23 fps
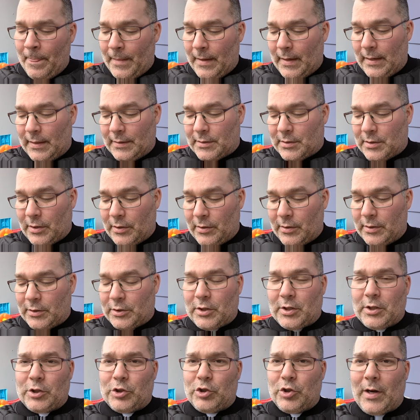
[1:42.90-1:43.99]
Uh, it's starting to
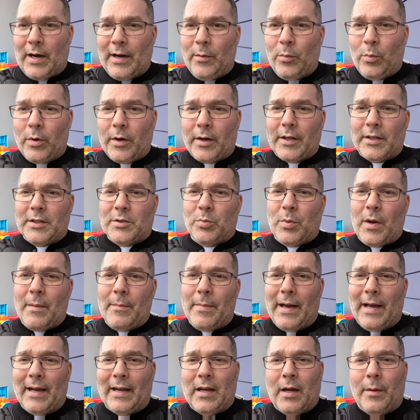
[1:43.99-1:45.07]
try to work its way
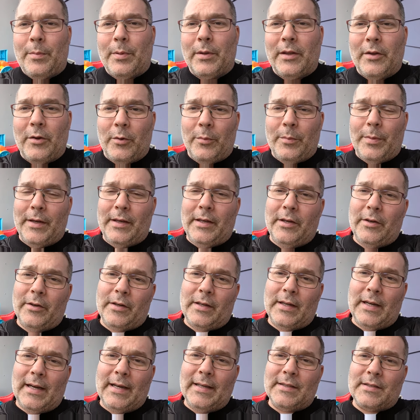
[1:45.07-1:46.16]
back up a little bit here,
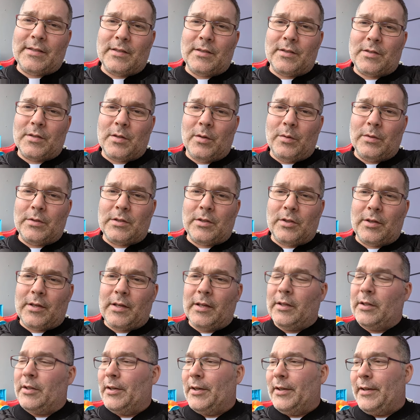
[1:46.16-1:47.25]
guys. So it's
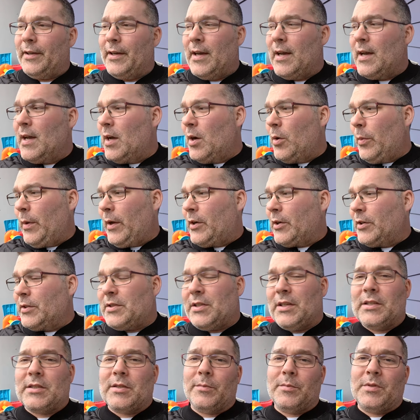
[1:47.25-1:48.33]
looking good. We could
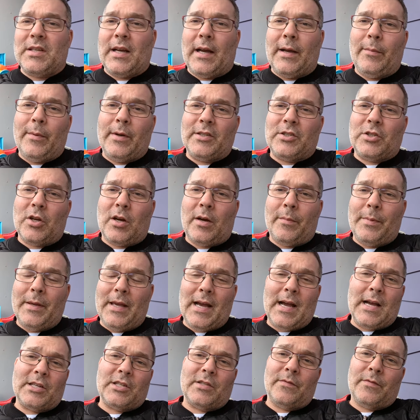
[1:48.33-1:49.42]
see some sideways choppy
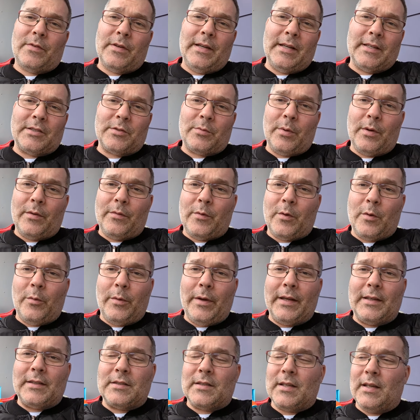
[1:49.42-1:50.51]
action for the next three or four
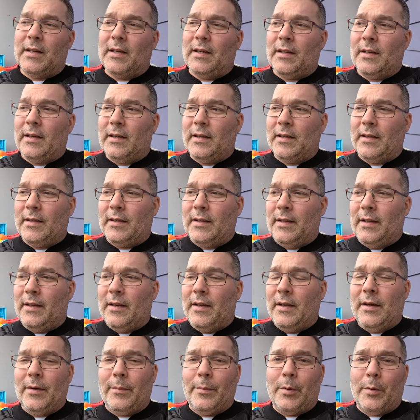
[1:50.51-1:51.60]
weeks uh, in,
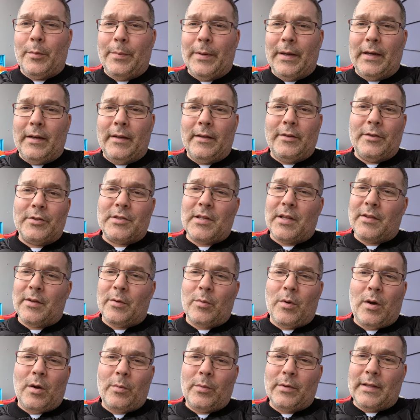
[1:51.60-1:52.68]
in a bullpen, and there's nothing
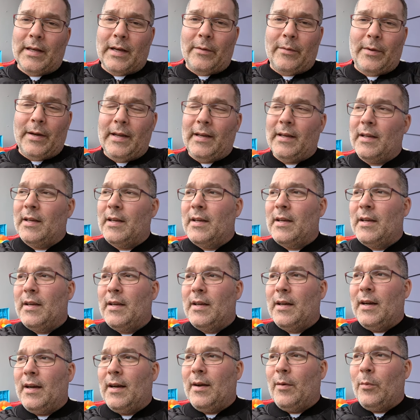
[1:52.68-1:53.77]
wrong with that, right?
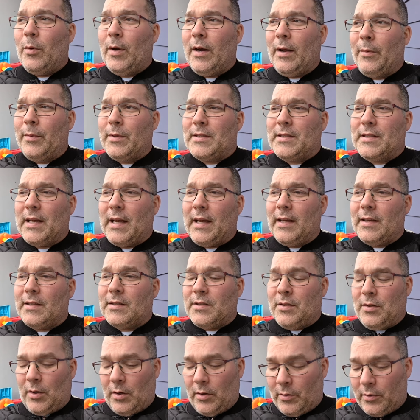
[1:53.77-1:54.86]
Uh, what I would say is
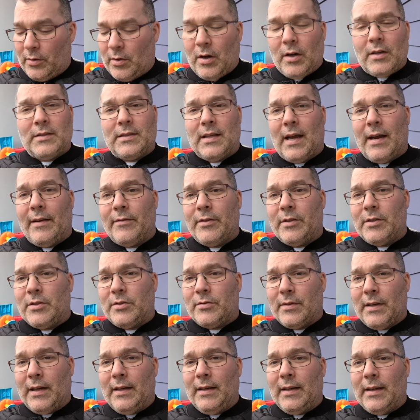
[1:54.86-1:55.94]
dollar cost average,
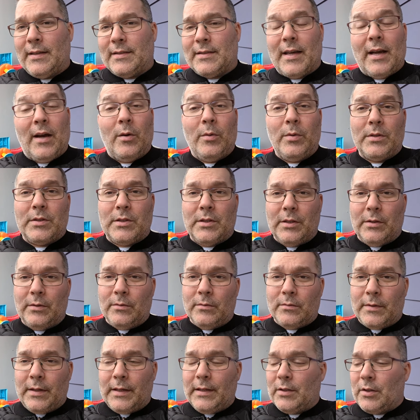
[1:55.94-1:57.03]
right? As I always do,
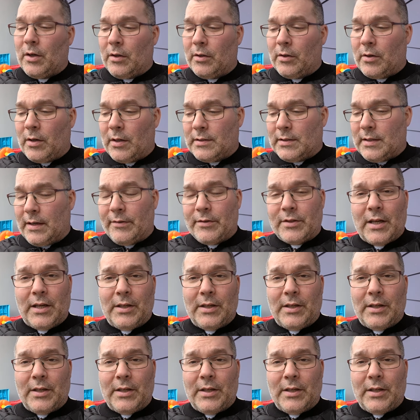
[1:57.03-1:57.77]
right? Dollar cost average.